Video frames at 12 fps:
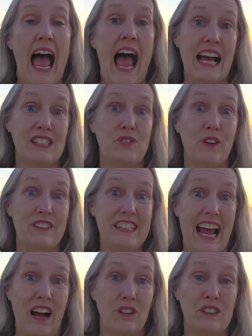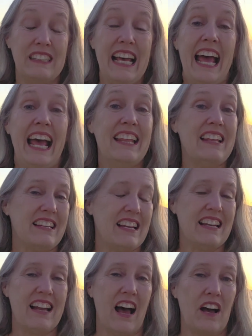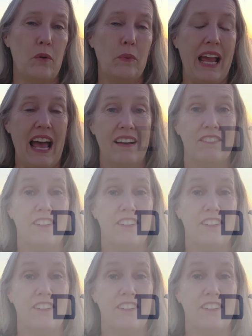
As for nouns, in the Tanakh, we have